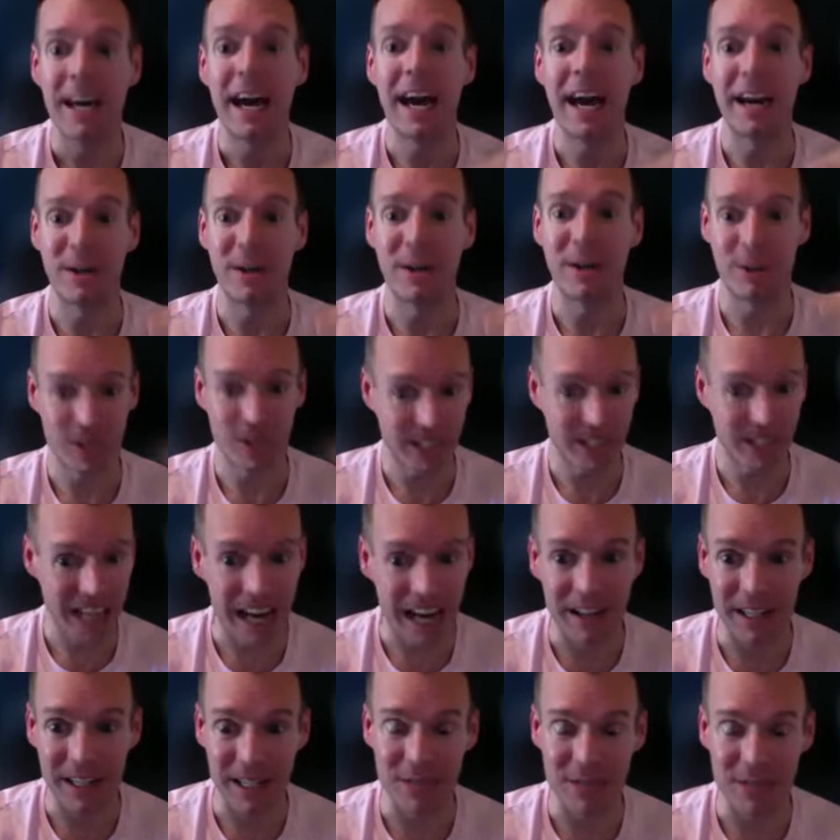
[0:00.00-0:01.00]
and you're
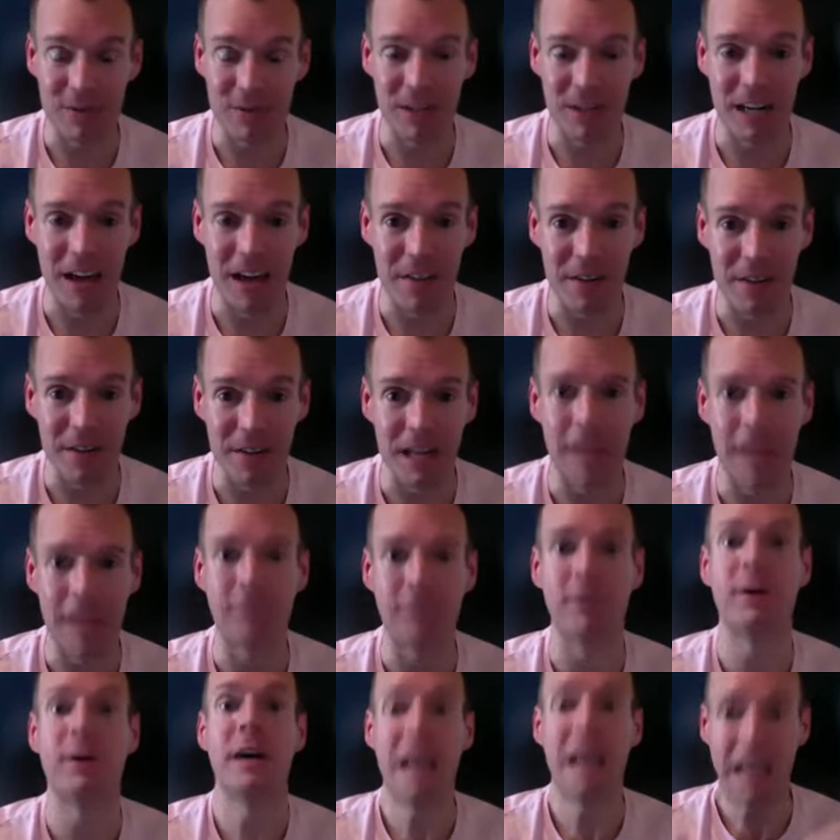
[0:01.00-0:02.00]
scaling to another
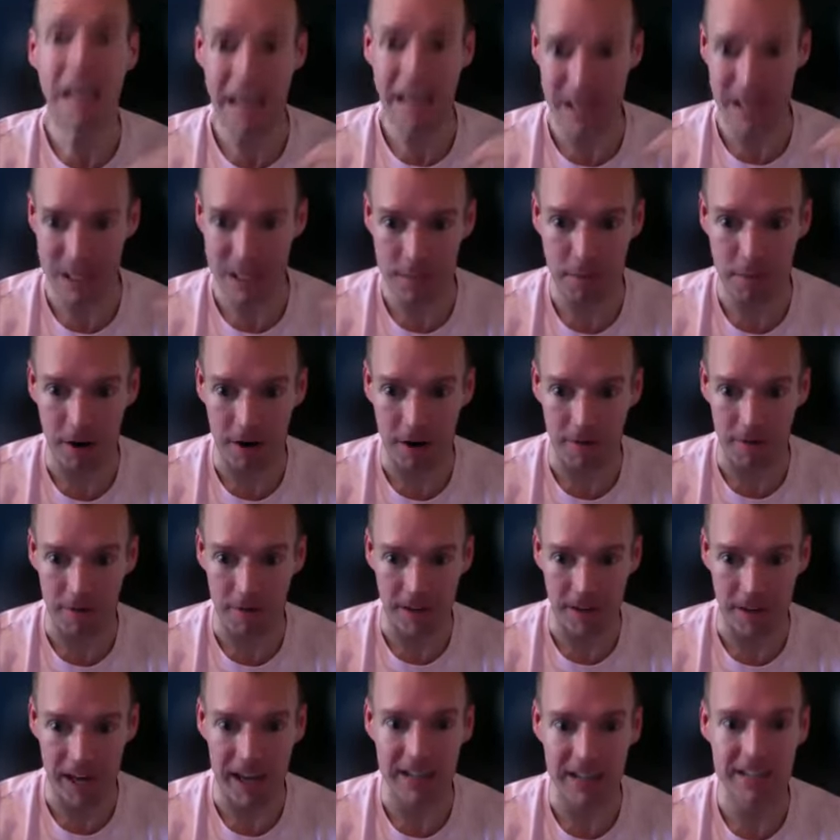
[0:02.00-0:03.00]
level, it's
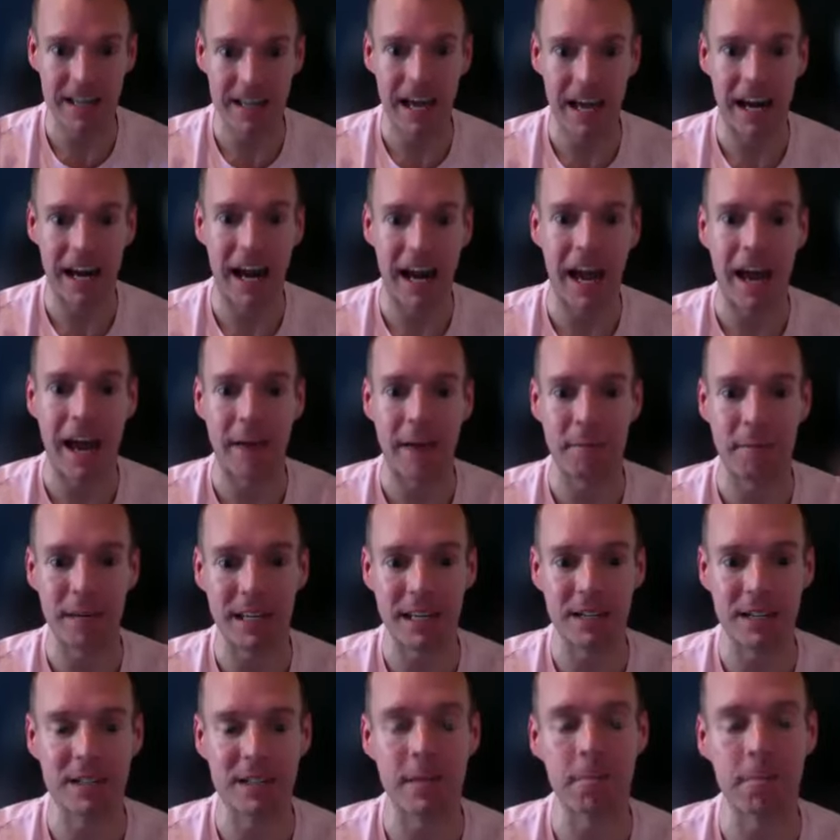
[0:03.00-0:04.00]
perfect. And I
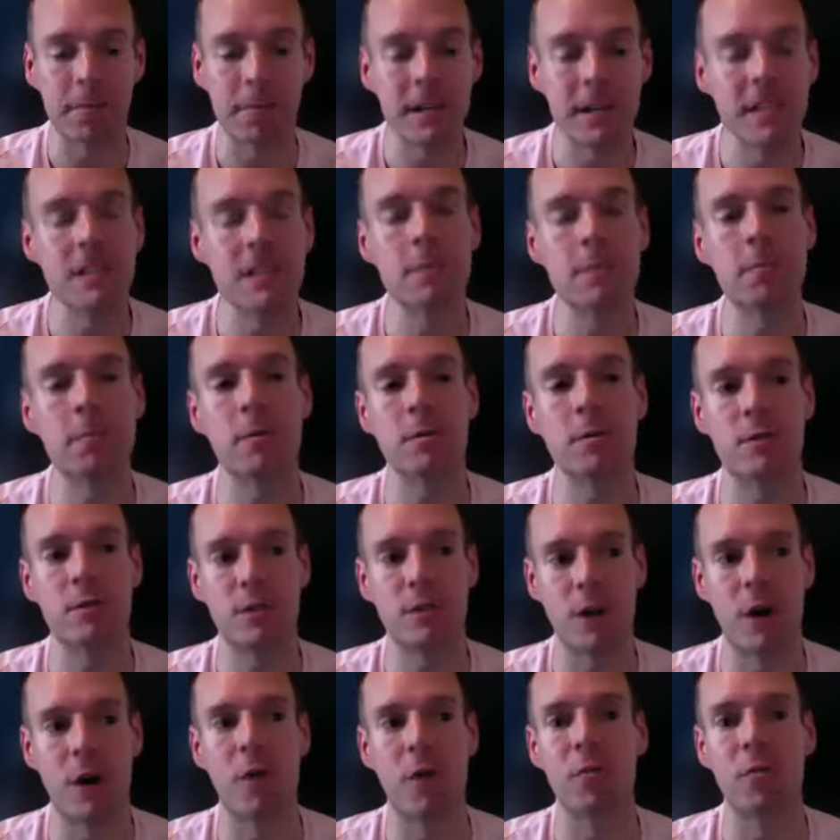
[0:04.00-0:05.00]
because the principles
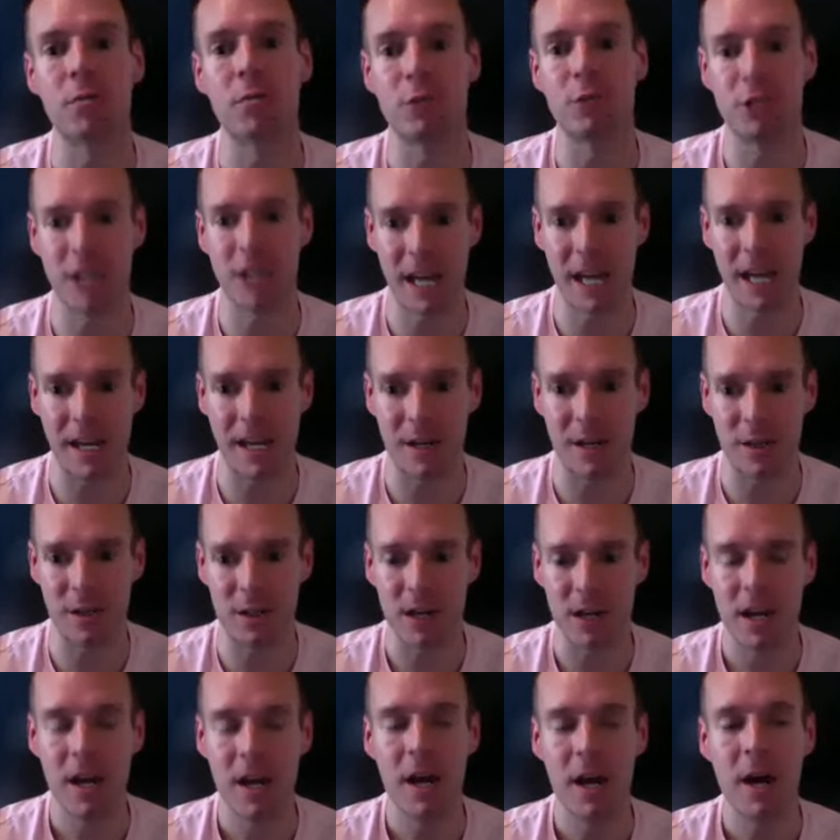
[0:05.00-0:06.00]
don't
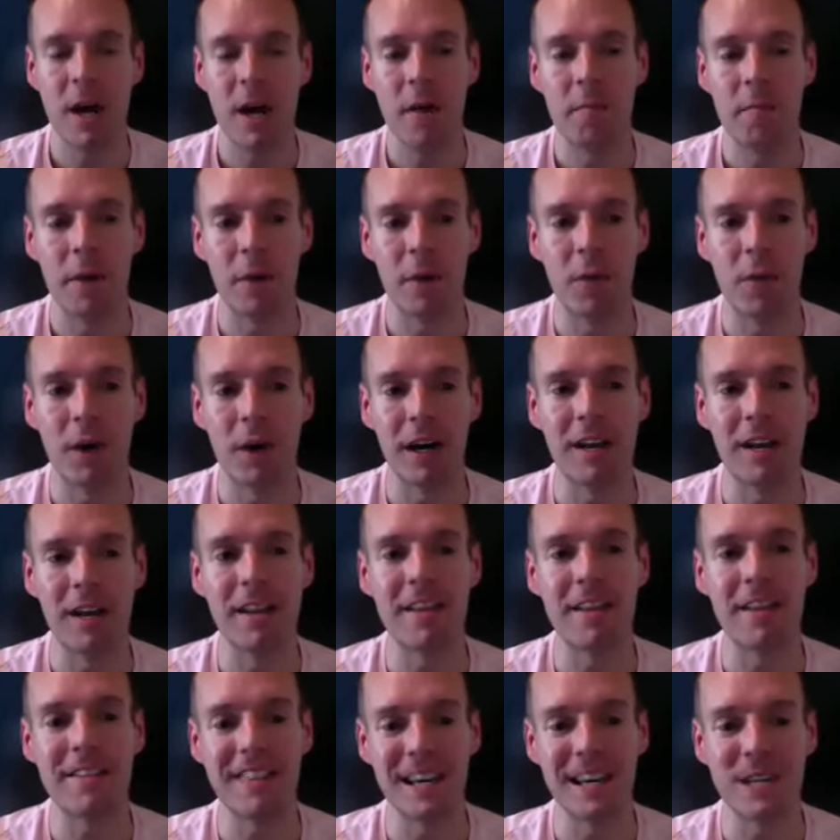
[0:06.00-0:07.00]
change. But one of
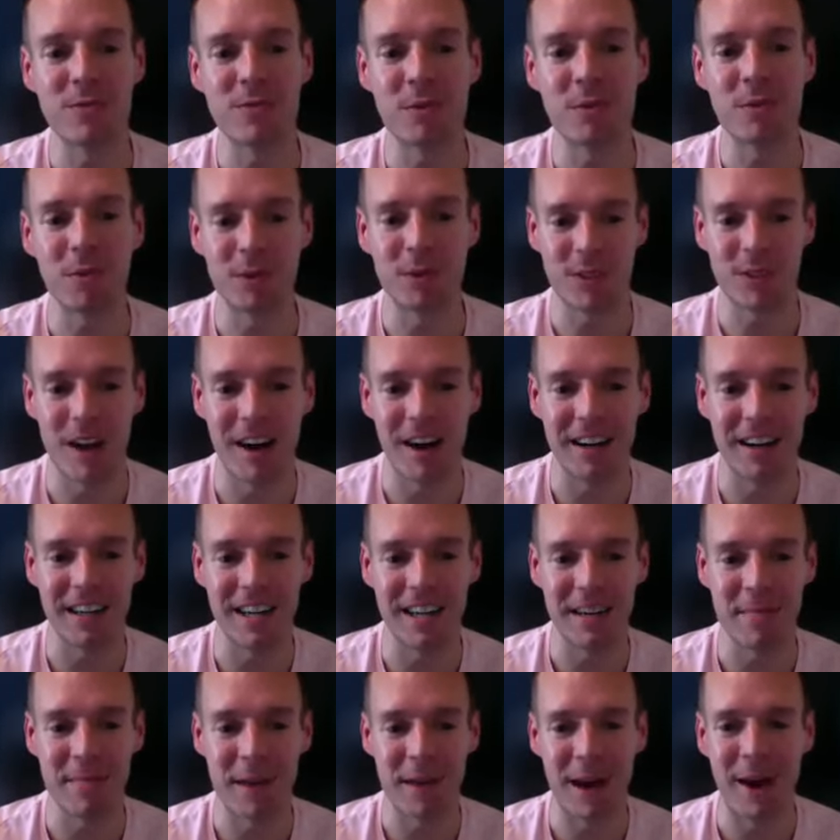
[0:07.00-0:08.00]
the things we were
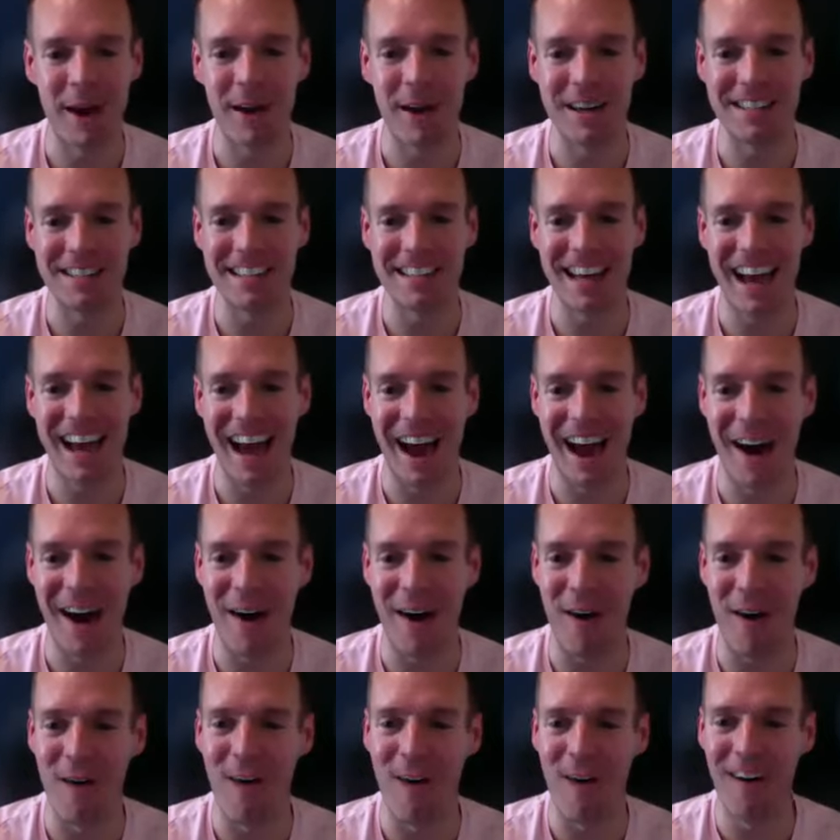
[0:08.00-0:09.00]
talking about is
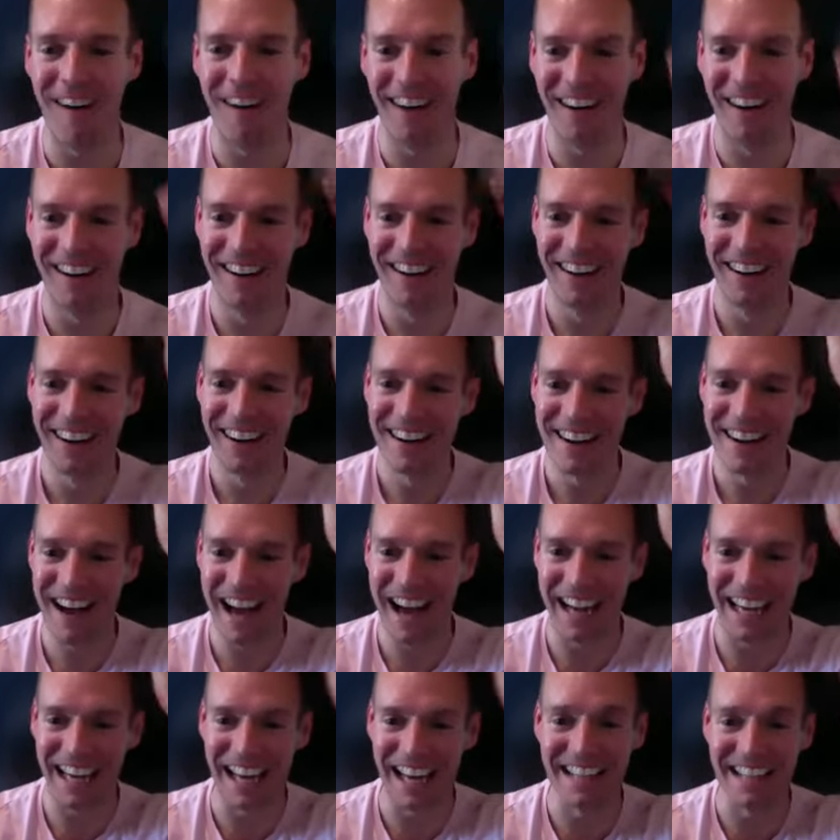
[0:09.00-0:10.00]
how,
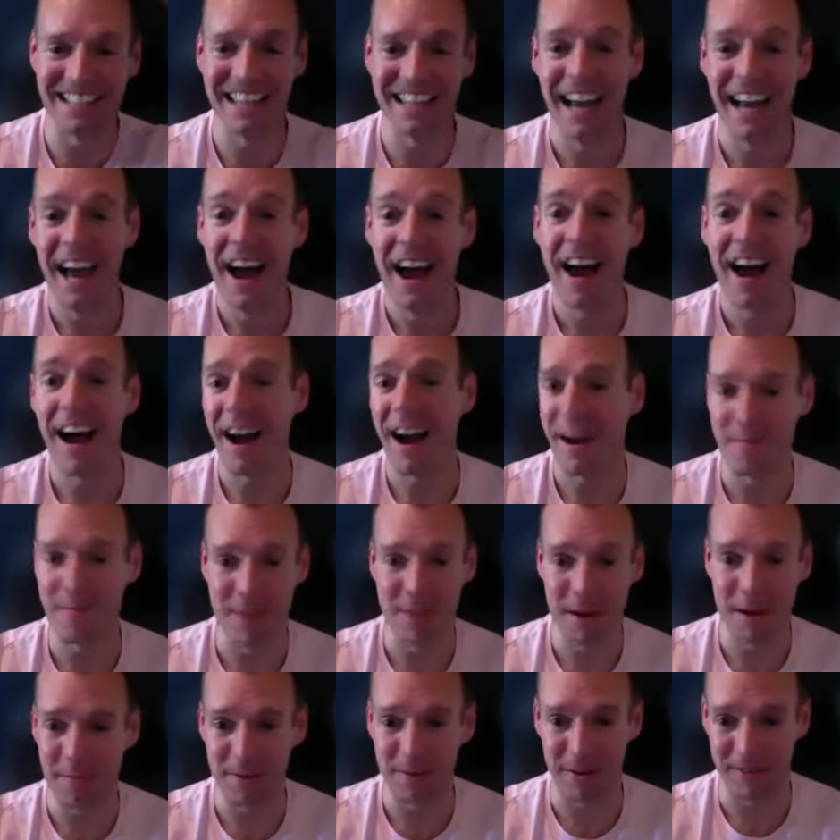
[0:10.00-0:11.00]
I guess I'm
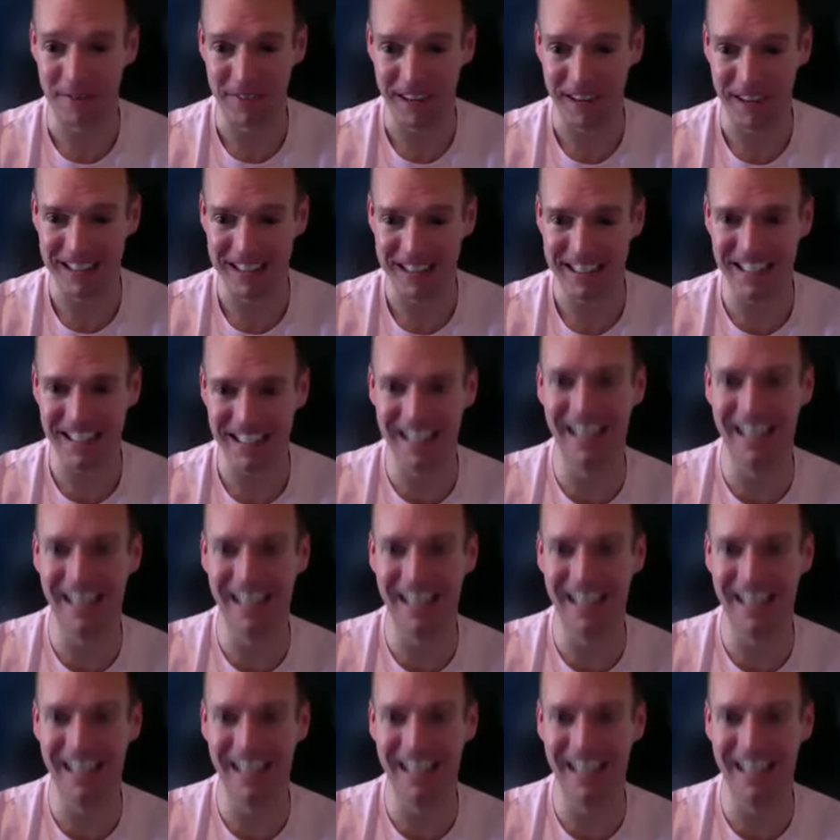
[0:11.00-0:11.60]
not perfect.